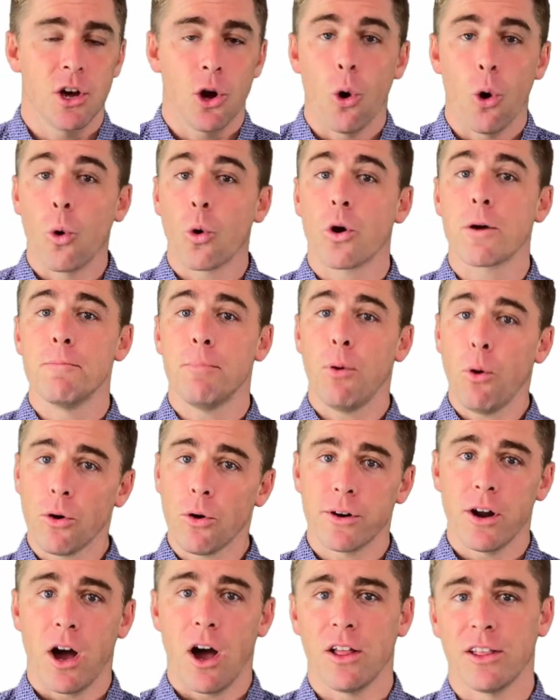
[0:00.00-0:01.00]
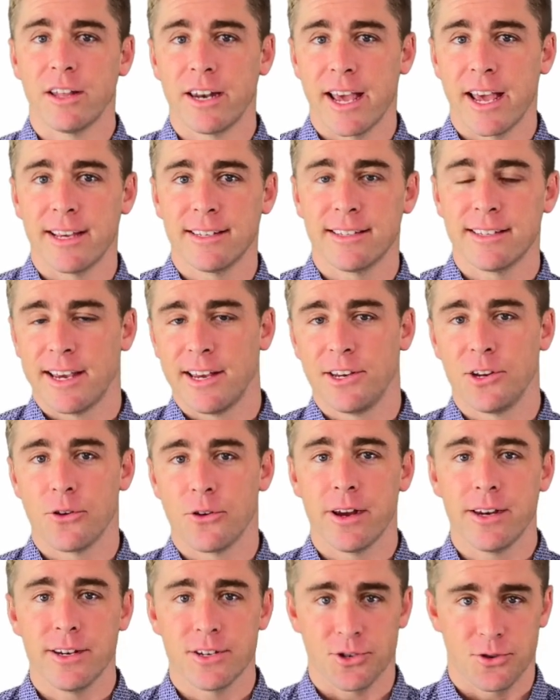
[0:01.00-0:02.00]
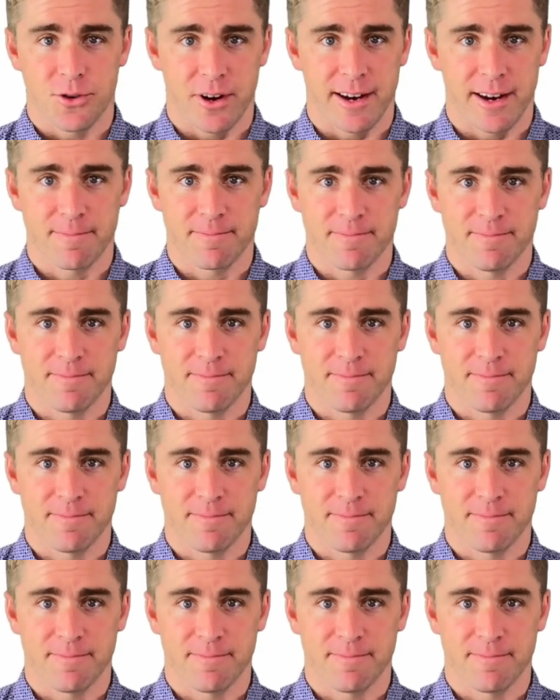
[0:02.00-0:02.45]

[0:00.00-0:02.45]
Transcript: or important holidays in your industry.